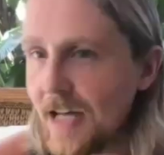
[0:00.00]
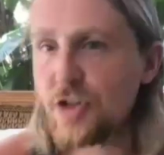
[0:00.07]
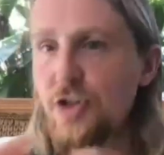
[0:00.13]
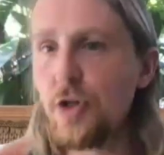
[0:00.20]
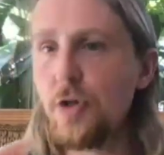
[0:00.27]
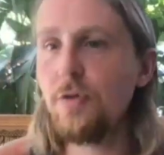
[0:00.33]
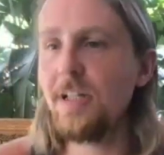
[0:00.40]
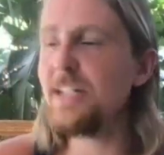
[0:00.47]

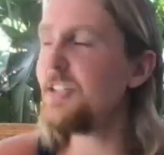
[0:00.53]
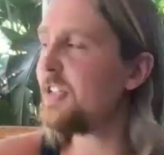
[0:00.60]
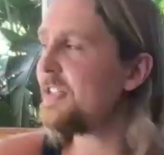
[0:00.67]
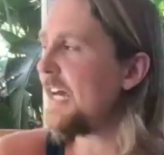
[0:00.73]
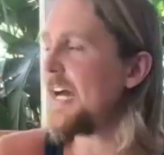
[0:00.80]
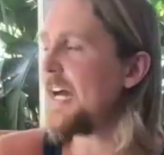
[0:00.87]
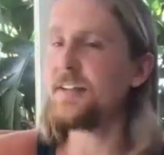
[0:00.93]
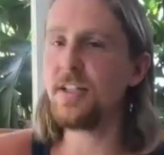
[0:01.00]
so let's
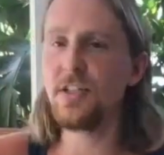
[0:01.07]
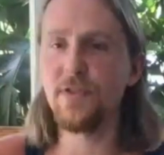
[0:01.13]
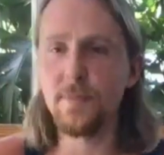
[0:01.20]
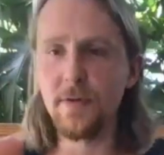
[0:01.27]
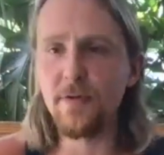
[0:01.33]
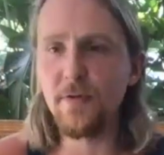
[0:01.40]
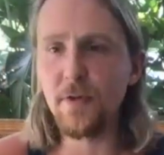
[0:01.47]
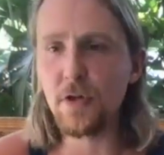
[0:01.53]
attack this
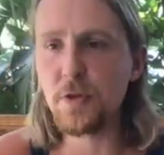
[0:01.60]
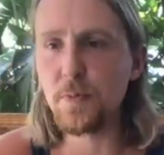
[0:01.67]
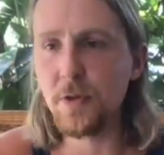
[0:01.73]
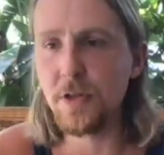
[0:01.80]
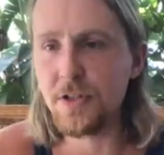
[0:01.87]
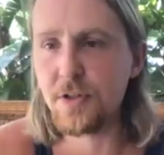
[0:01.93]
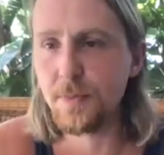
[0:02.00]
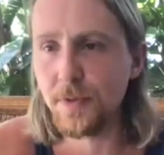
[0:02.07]
from a first
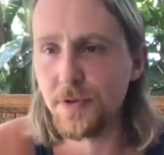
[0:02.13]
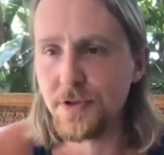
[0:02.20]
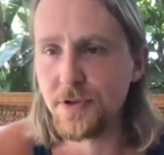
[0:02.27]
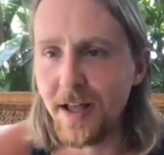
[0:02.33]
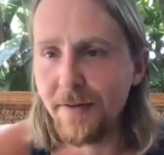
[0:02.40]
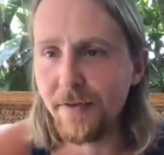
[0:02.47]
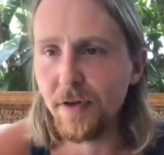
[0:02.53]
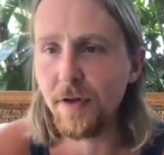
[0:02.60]
principles
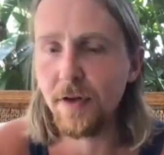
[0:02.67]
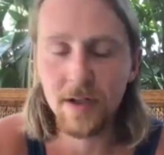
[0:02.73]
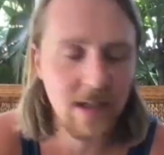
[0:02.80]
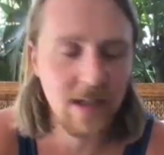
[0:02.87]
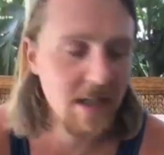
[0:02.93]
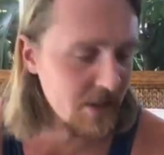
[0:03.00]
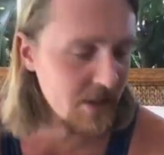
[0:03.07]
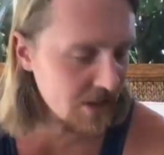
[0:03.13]
level
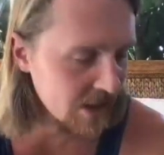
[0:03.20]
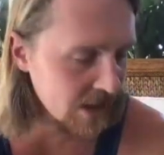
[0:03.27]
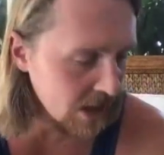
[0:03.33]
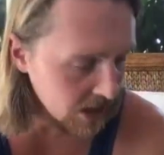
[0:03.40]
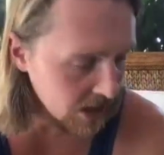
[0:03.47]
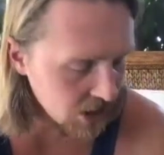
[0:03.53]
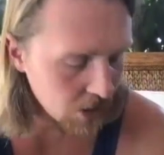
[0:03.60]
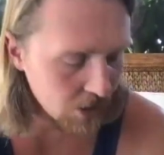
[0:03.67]
because
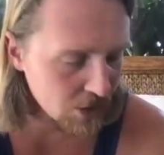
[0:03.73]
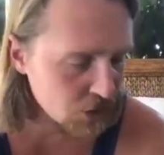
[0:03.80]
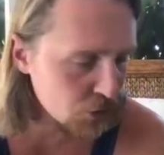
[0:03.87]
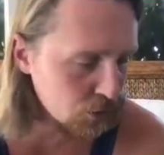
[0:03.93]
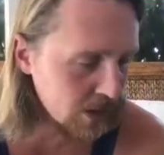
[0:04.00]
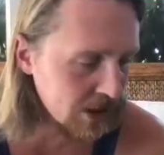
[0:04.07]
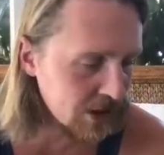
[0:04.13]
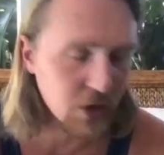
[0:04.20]
there's
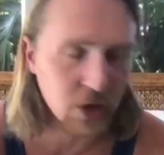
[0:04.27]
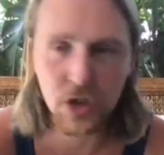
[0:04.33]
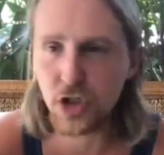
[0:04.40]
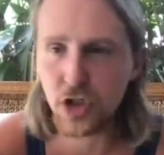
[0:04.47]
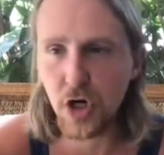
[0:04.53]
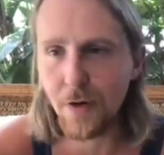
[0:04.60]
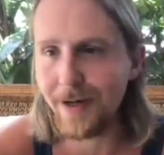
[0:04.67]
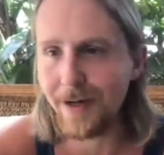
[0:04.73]
research
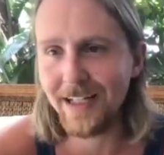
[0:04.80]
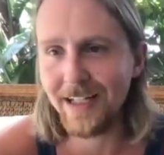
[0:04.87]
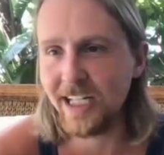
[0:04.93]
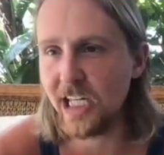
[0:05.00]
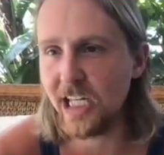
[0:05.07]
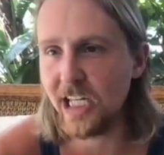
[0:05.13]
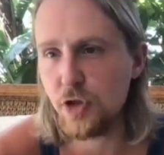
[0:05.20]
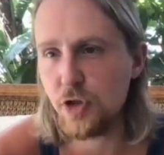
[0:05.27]
showing like
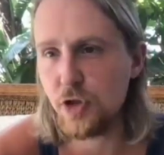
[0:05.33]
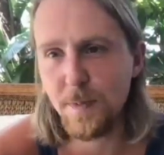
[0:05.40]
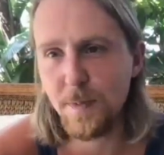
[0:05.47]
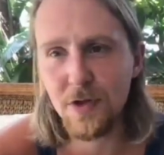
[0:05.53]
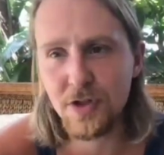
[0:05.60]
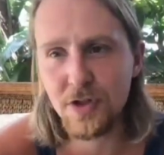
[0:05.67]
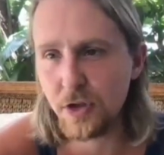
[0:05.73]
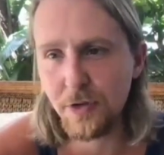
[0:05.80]
huge
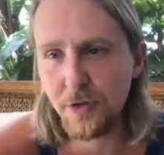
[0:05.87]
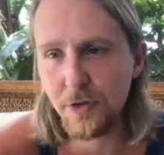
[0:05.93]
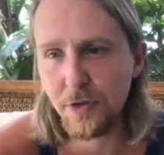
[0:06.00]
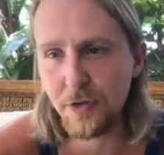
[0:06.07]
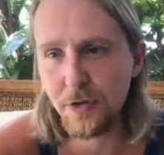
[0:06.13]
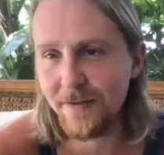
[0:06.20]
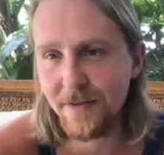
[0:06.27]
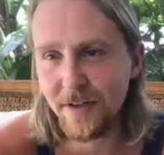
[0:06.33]
boosts in
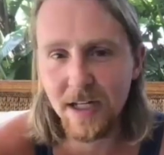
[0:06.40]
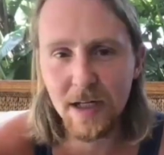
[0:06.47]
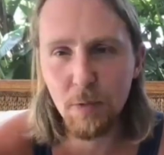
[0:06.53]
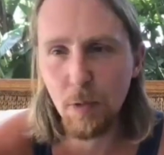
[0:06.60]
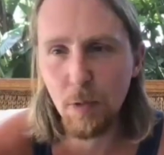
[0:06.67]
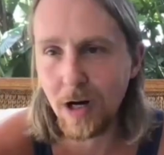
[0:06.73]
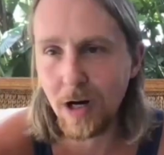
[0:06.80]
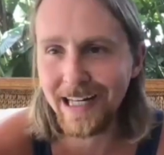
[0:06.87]
creativity,
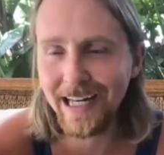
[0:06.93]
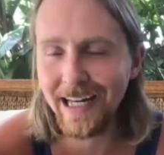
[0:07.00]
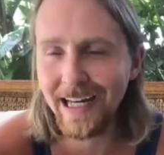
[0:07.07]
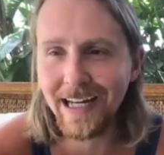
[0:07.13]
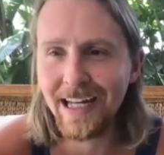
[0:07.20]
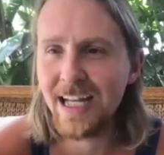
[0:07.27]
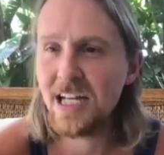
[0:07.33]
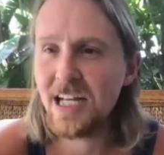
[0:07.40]

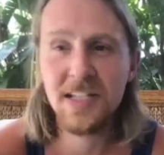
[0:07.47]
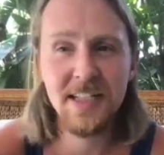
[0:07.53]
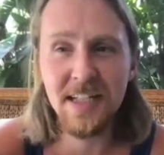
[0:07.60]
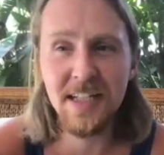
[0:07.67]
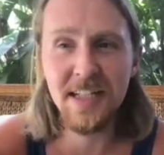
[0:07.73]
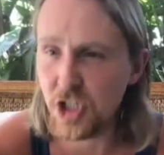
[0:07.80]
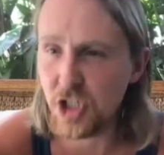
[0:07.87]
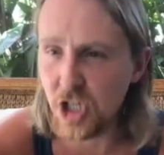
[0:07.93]
walking.
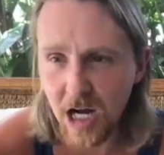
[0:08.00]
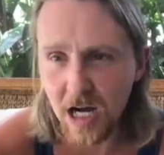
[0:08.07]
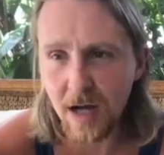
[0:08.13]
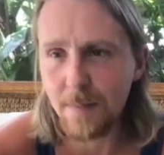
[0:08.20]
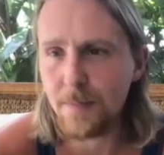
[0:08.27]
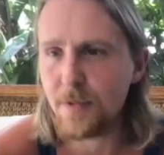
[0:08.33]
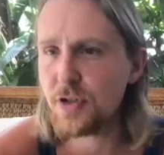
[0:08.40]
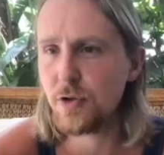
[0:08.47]
Steve
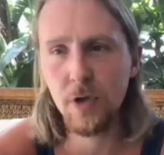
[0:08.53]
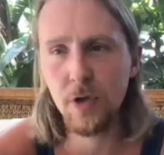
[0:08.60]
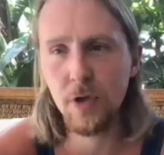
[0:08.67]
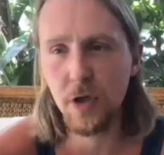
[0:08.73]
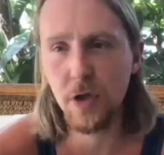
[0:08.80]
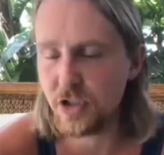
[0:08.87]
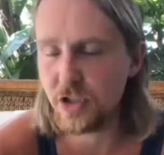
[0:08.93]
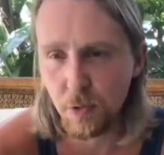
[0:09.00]
Jobs would
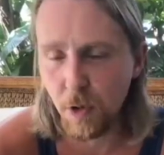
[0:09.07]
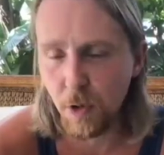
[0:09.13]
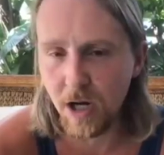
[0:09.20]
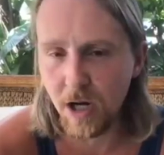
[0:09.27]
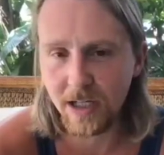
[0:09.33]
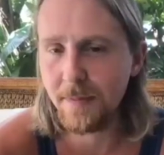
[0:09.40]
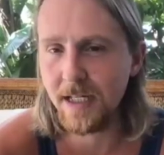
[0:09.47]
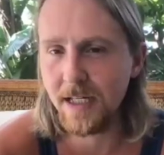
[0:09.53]
always do
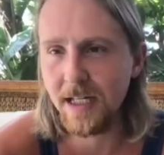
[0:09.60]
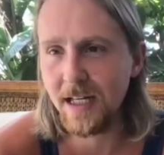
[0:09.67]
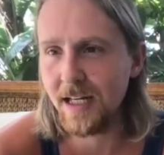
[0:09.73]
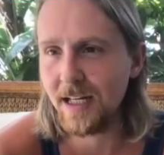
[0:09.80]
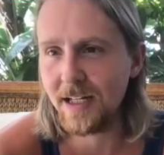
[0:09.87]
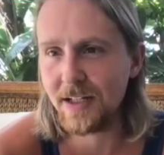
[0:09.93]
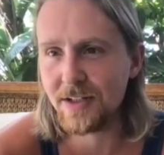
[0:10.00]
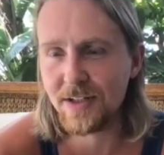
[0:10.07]
walking
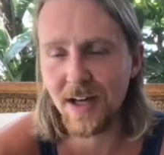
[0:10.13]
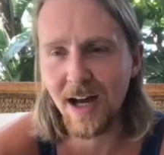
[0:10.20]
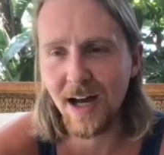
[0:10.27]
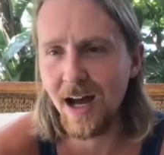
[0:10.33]
meetings.